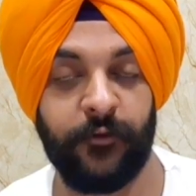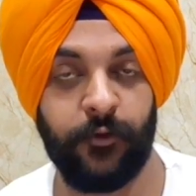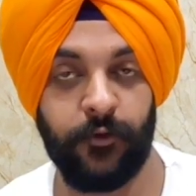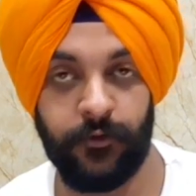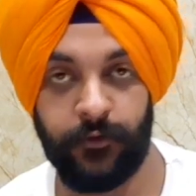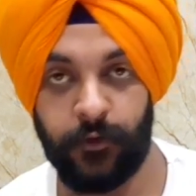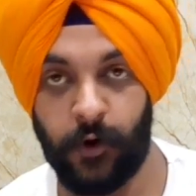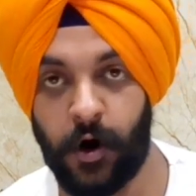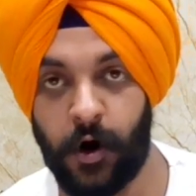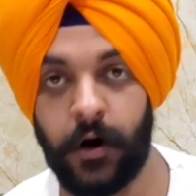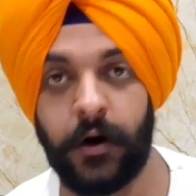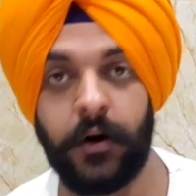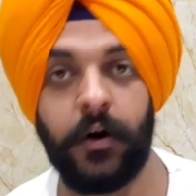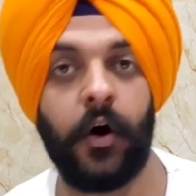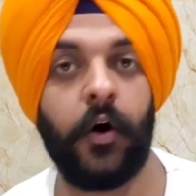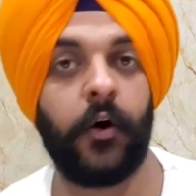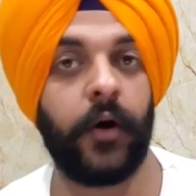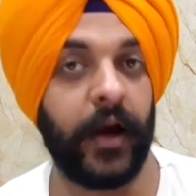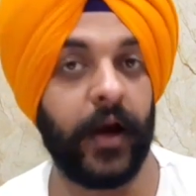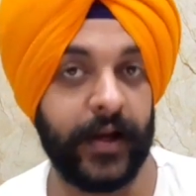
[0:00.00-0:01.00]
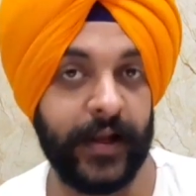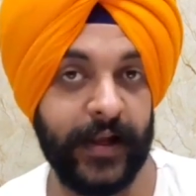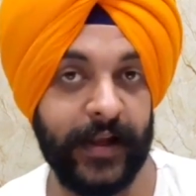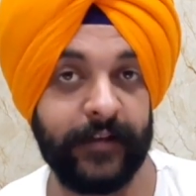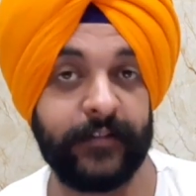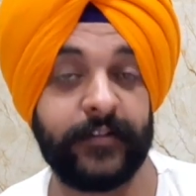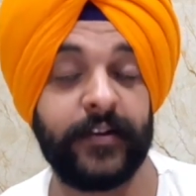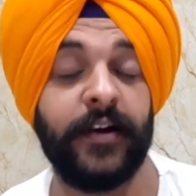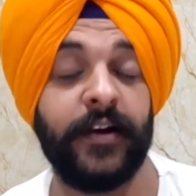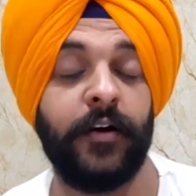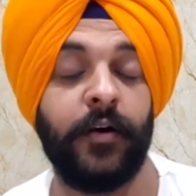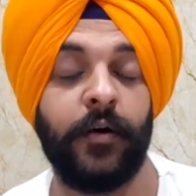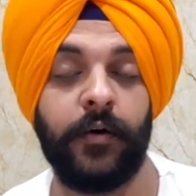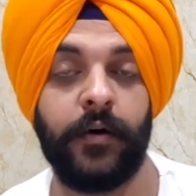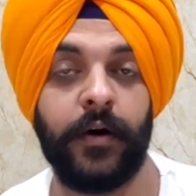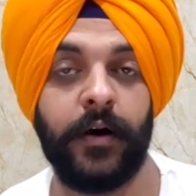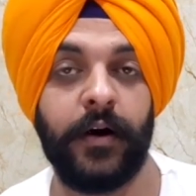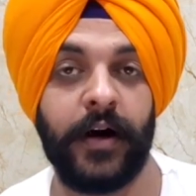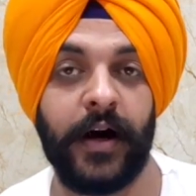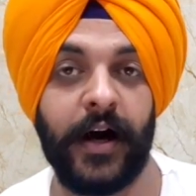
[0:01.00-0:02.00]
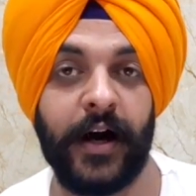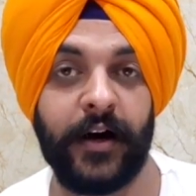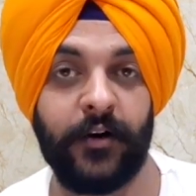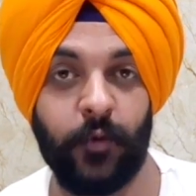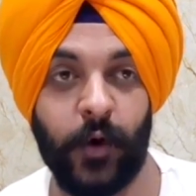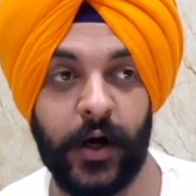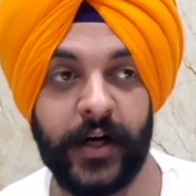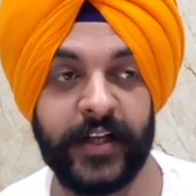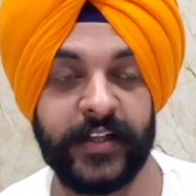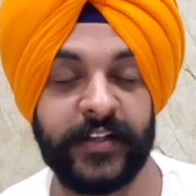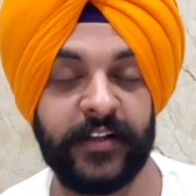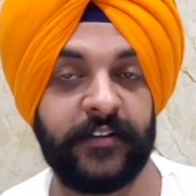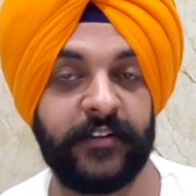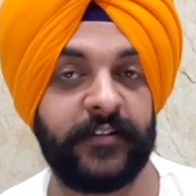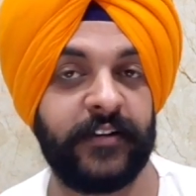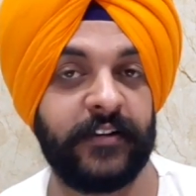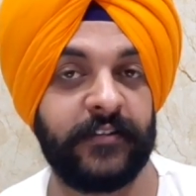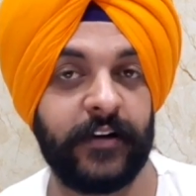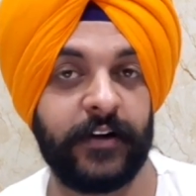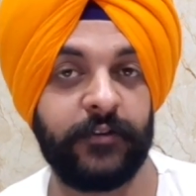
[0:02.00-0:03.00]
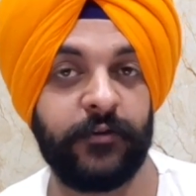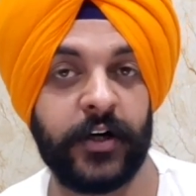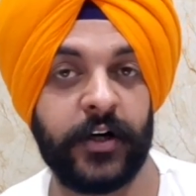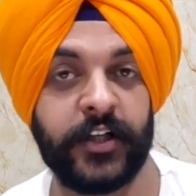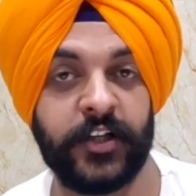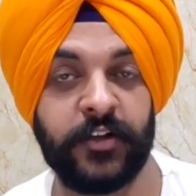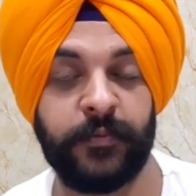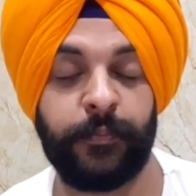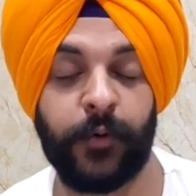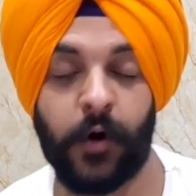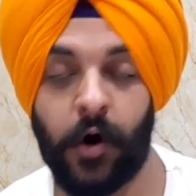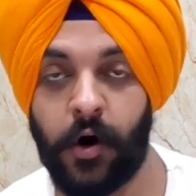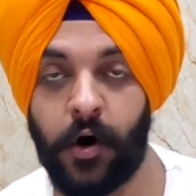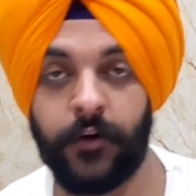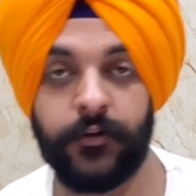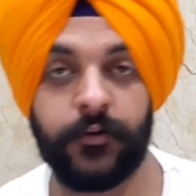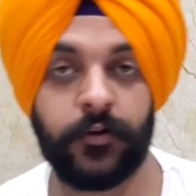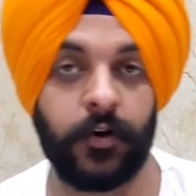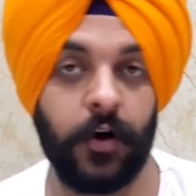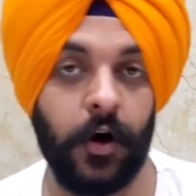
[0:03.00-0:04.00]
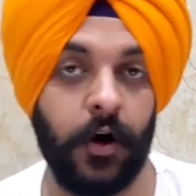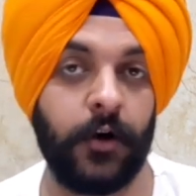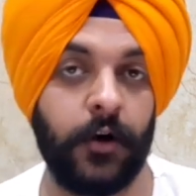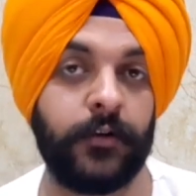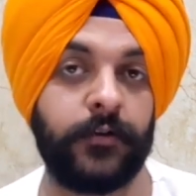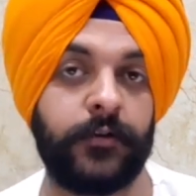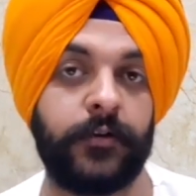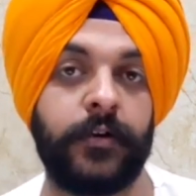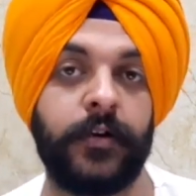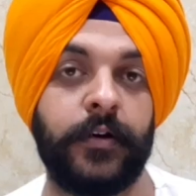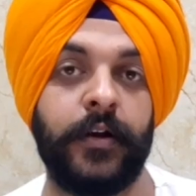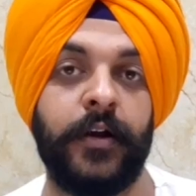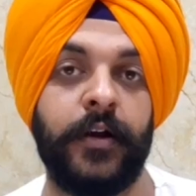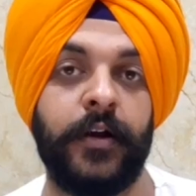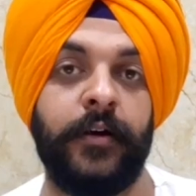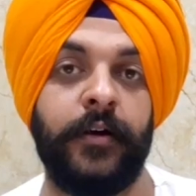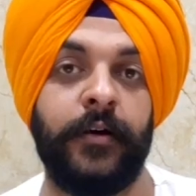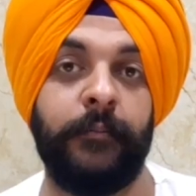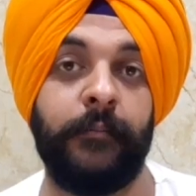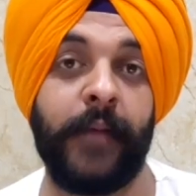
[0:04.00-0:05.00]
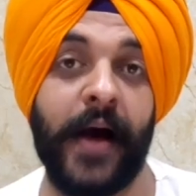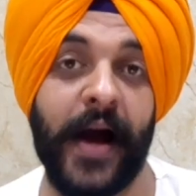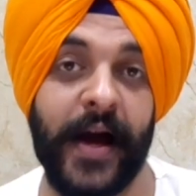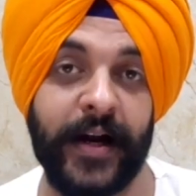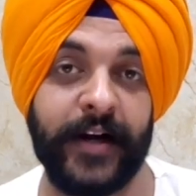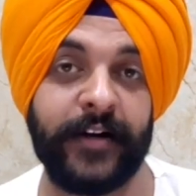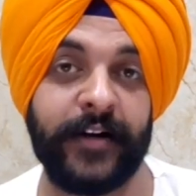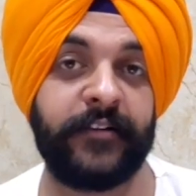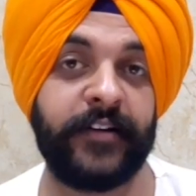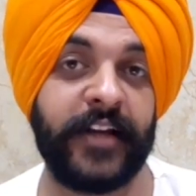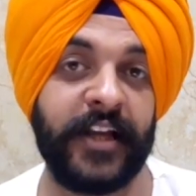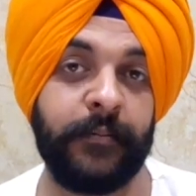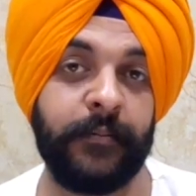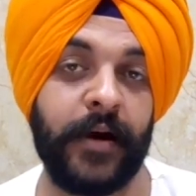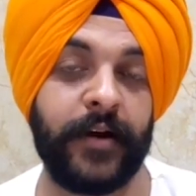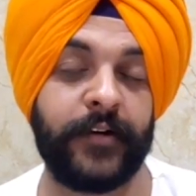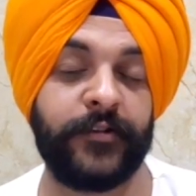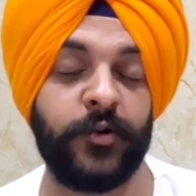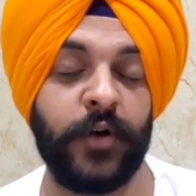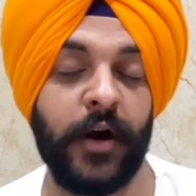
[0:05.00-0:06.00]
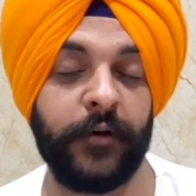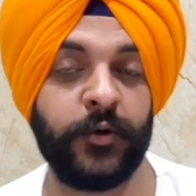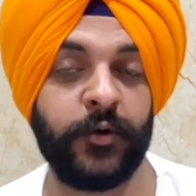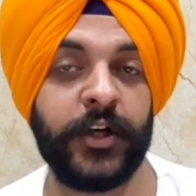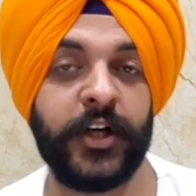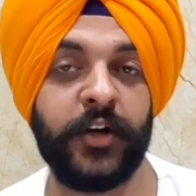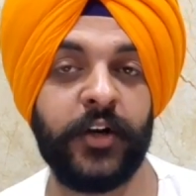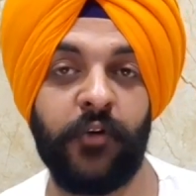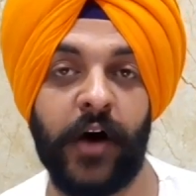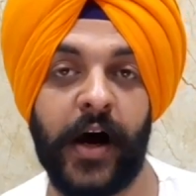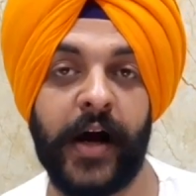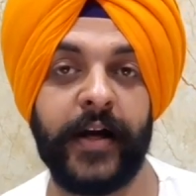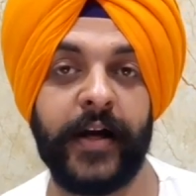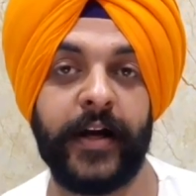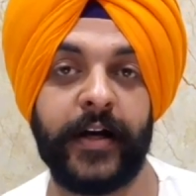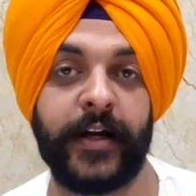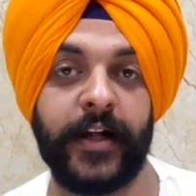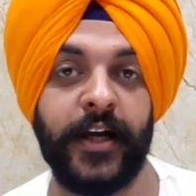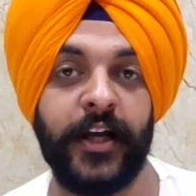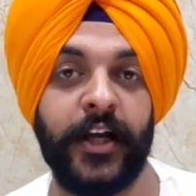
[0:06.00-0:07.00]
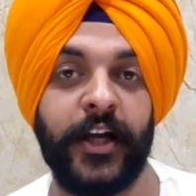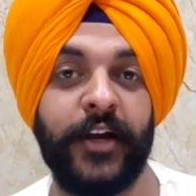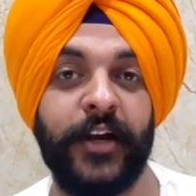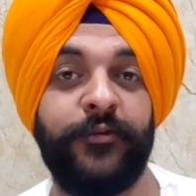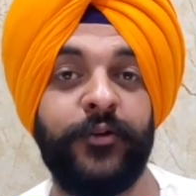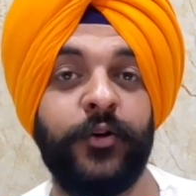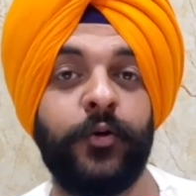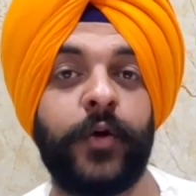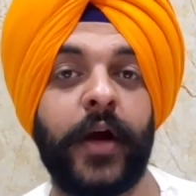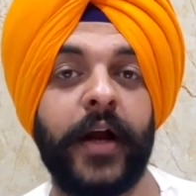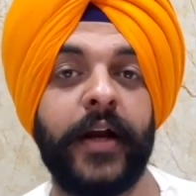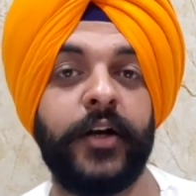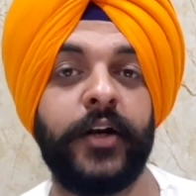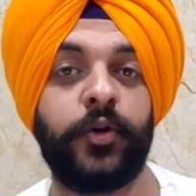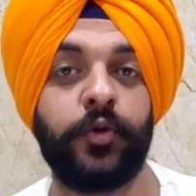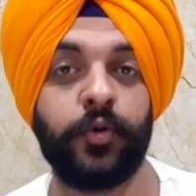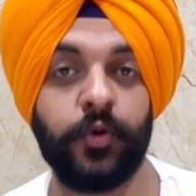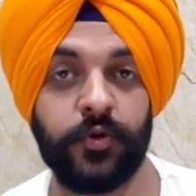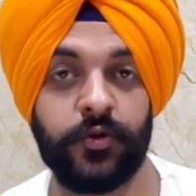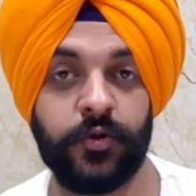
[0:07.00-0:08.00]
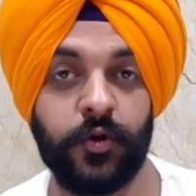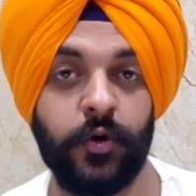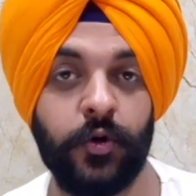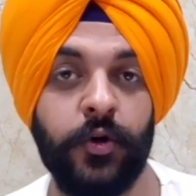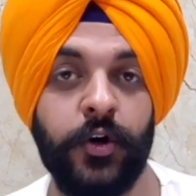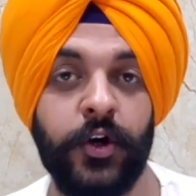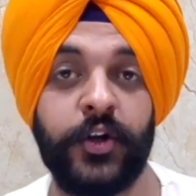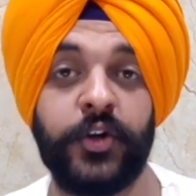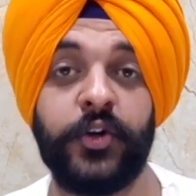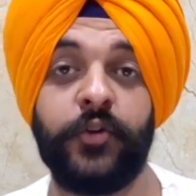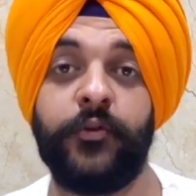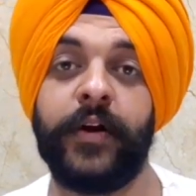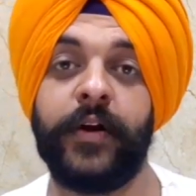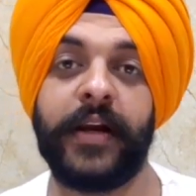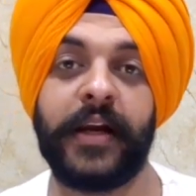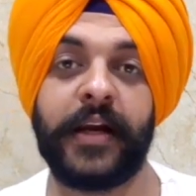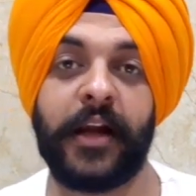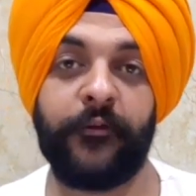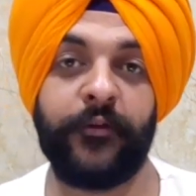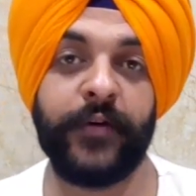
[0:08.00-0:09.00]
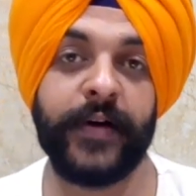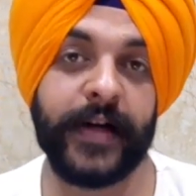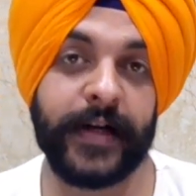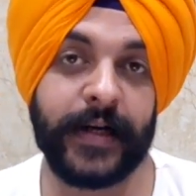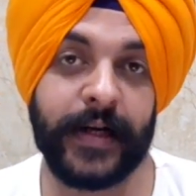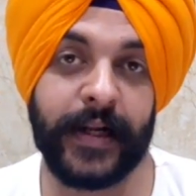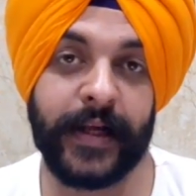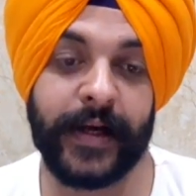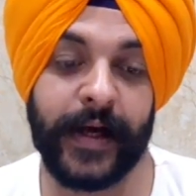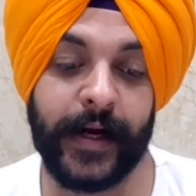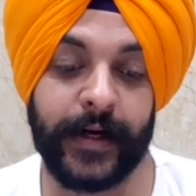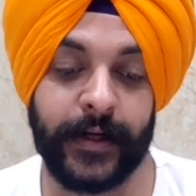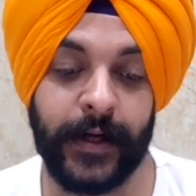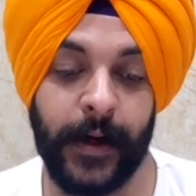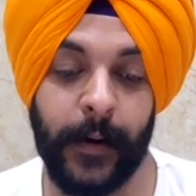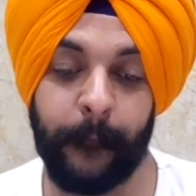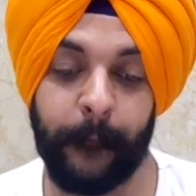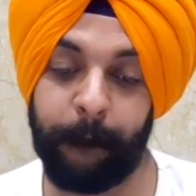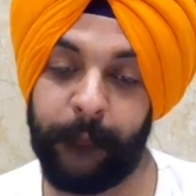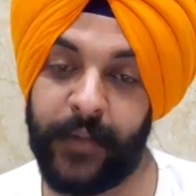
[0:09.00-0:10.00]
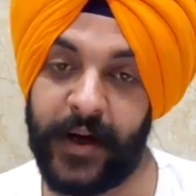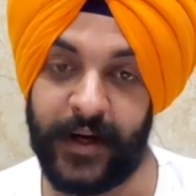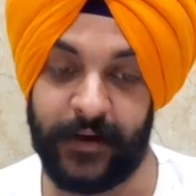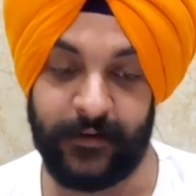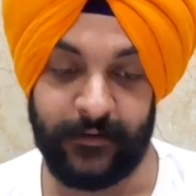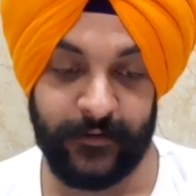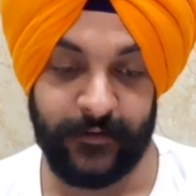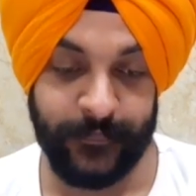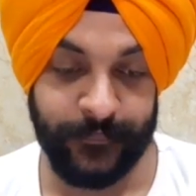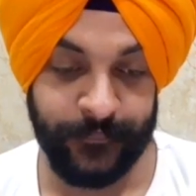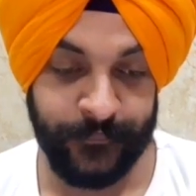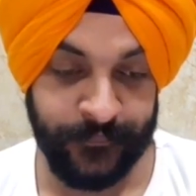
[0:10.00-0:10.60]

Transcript: for or against, advantages, disadvantages, pros, cons, merits, demerits. You have to divide it. If you can do so, you will definitely get bands.